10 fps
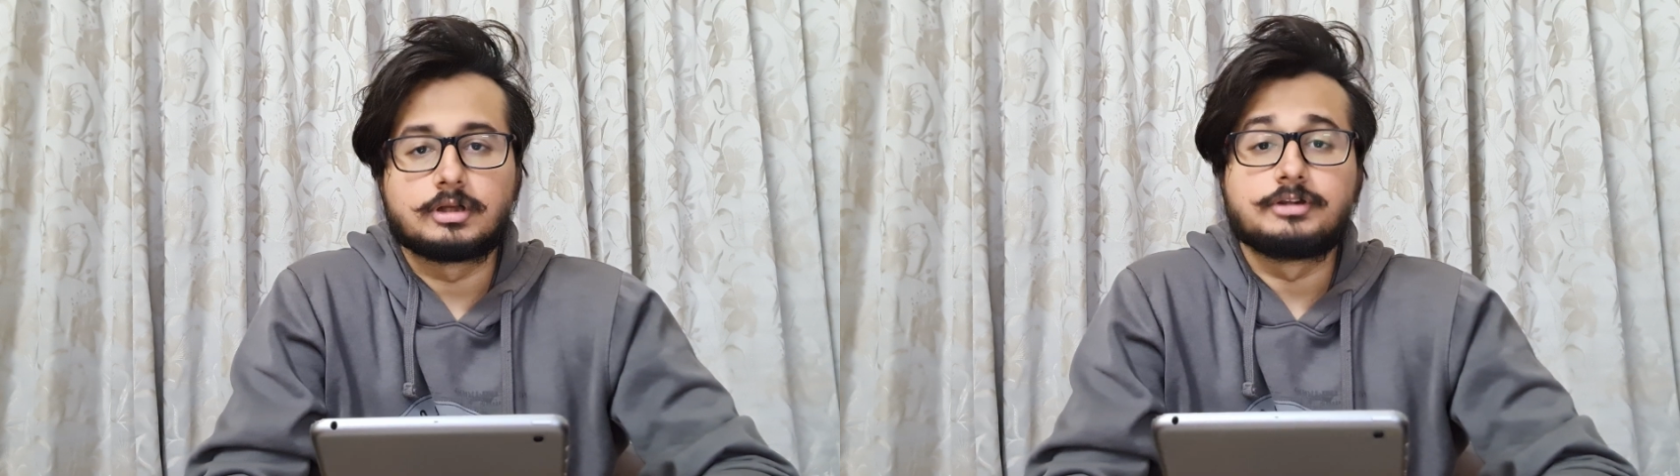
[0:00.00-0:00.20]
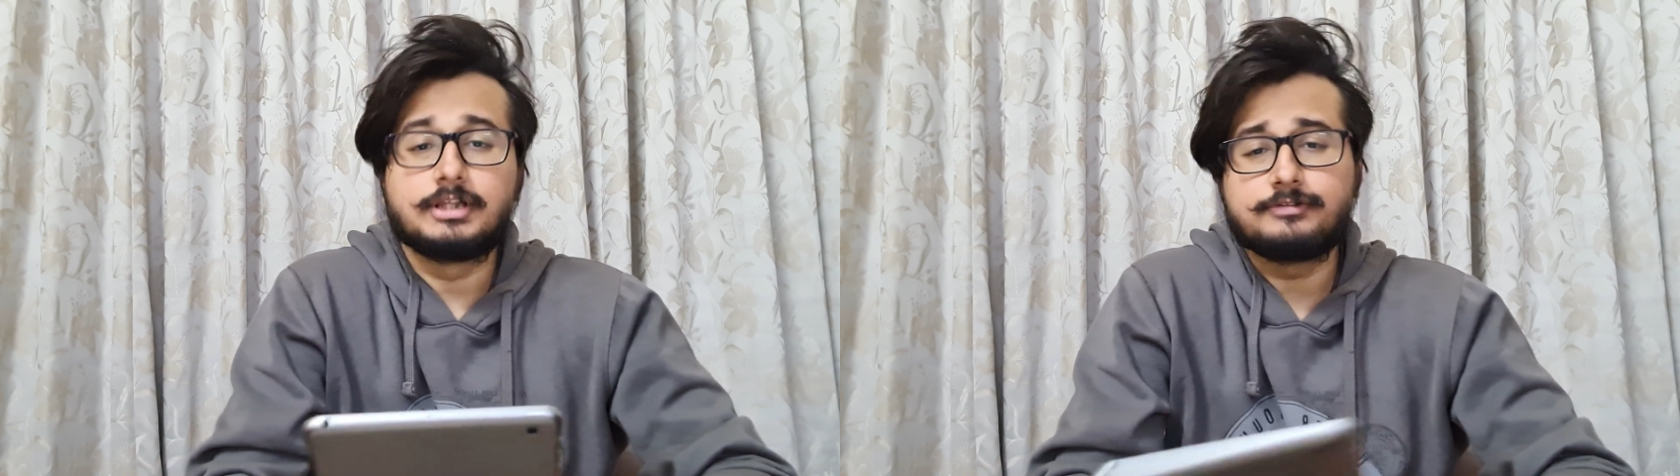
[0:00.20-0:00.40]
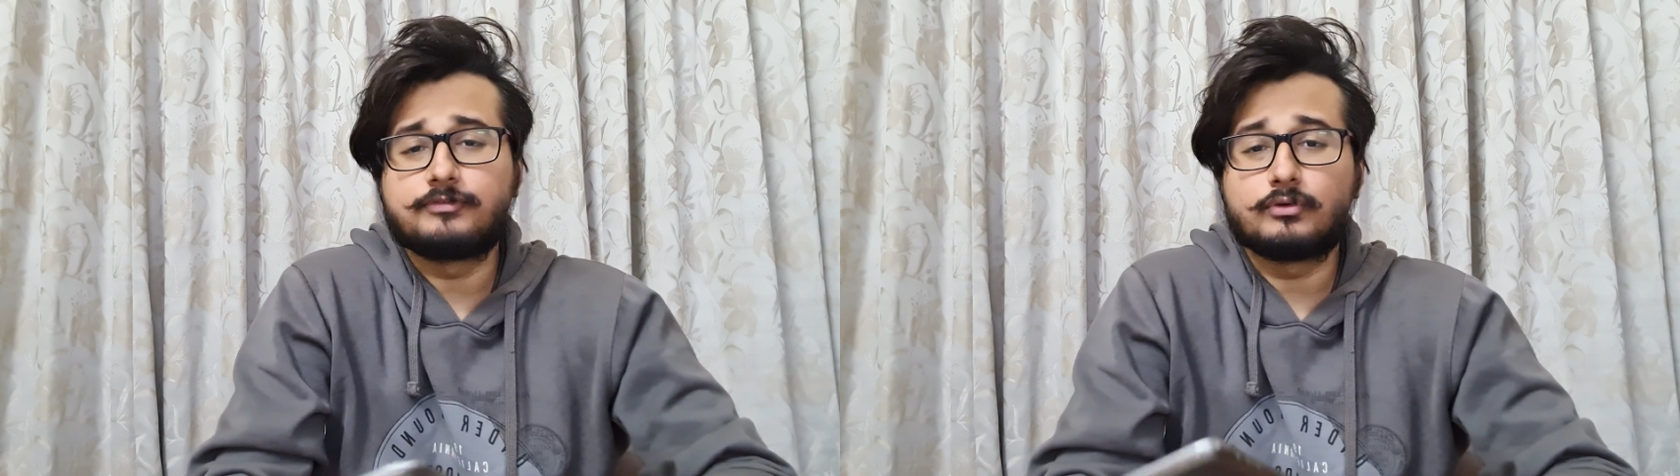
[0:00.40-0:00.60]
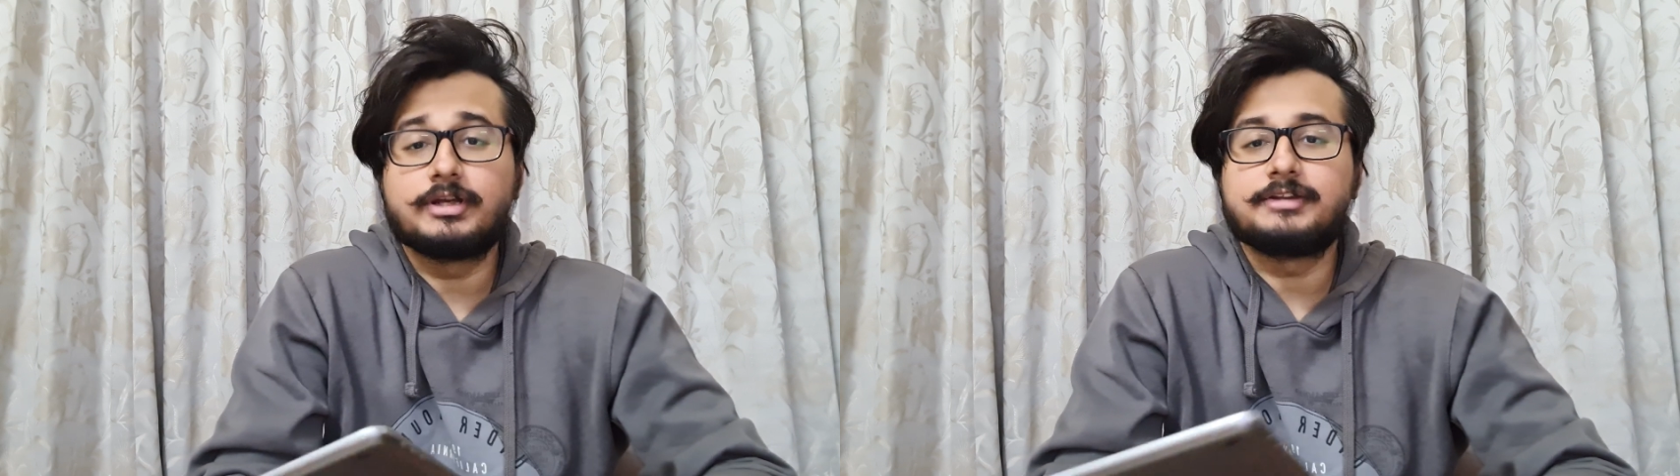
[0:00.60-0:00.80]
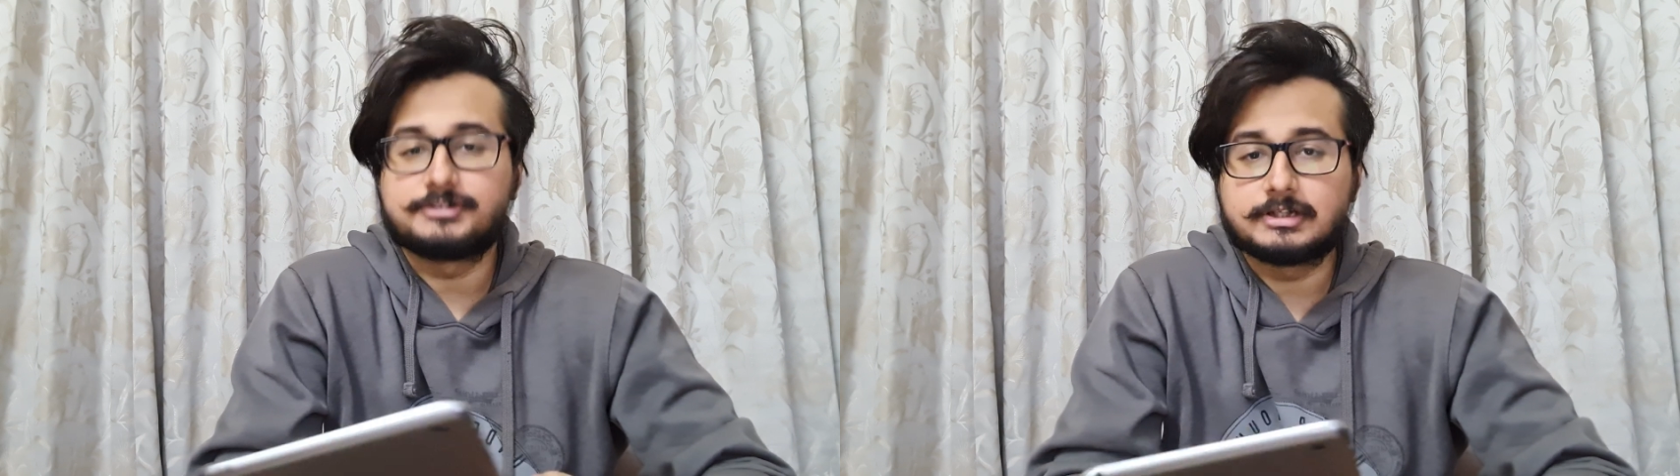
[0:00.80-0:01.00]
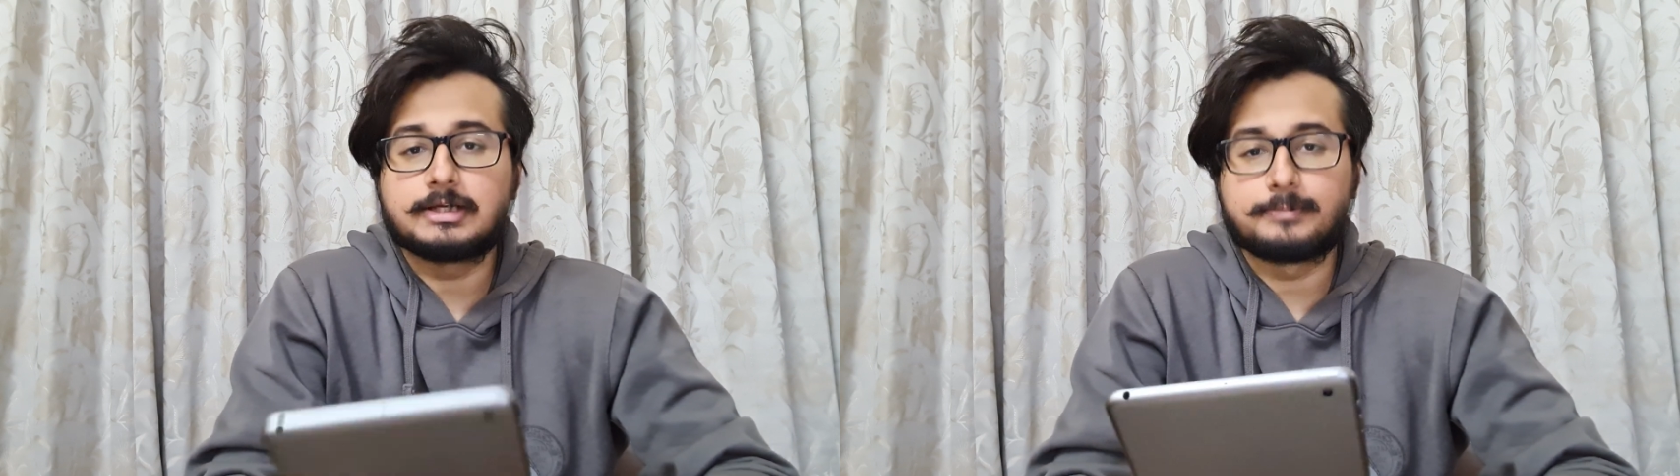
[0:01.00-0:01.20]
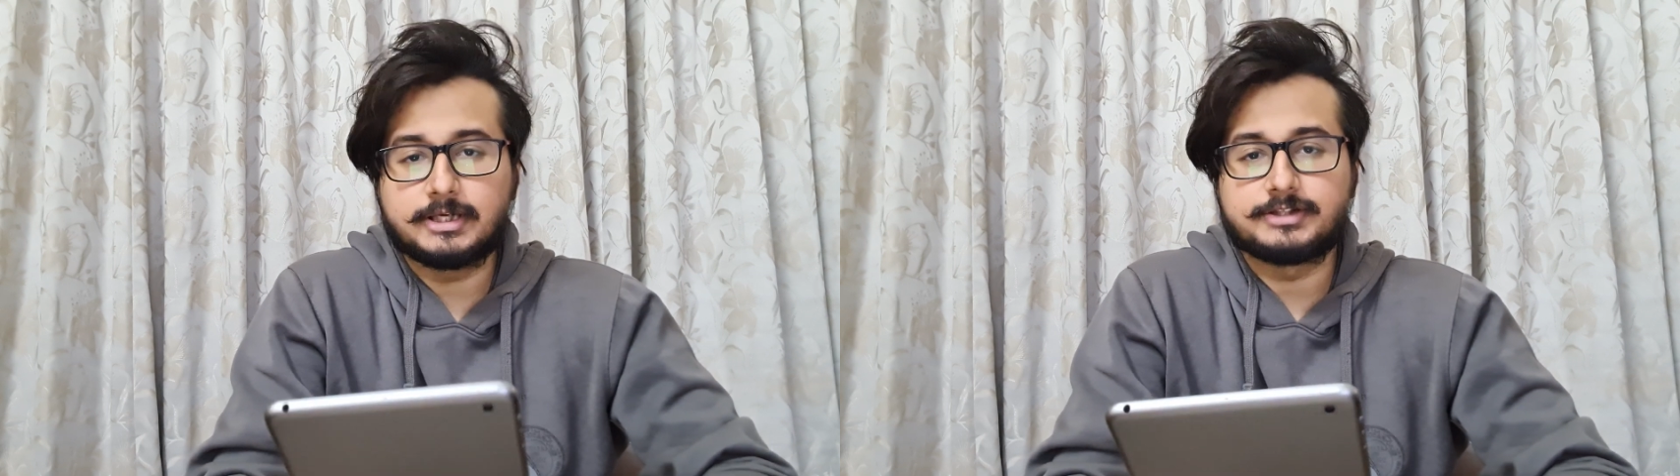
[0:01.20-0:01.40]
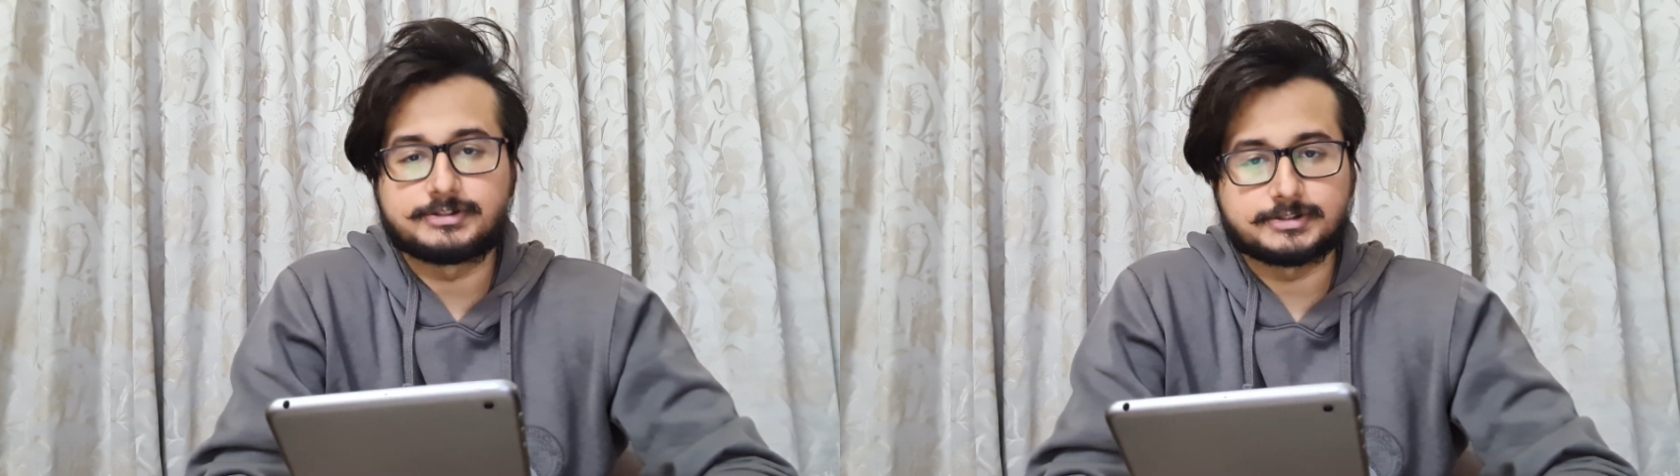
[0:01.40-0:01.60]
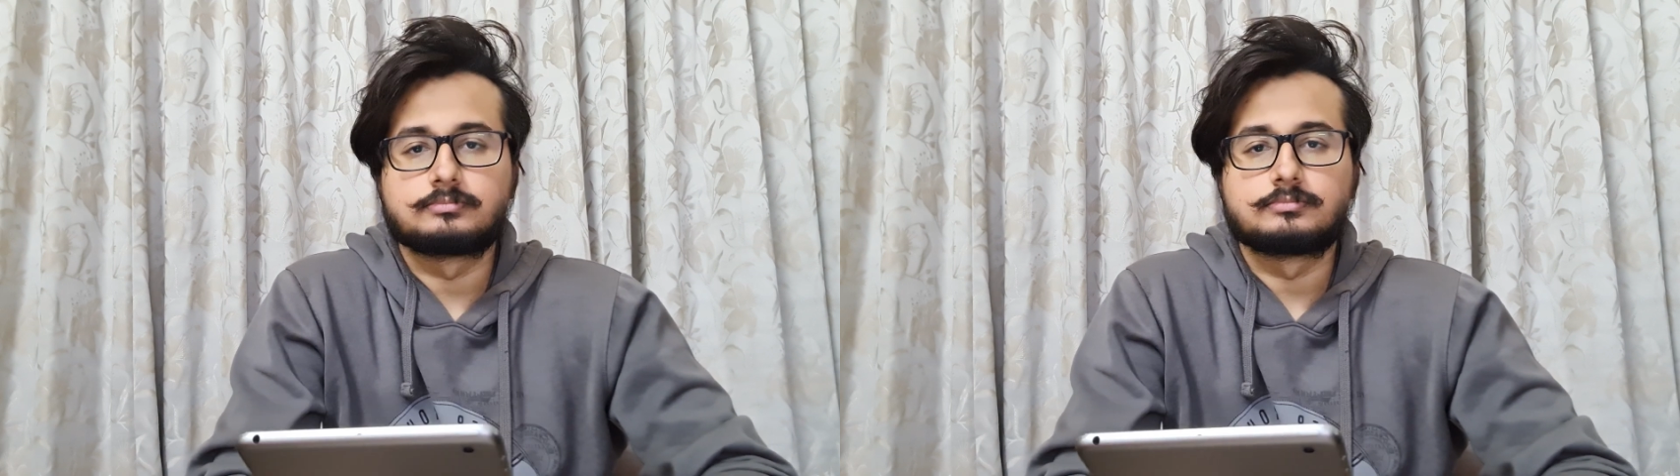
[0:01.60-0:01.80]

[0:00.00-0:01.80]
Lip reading: This phone is still a beast.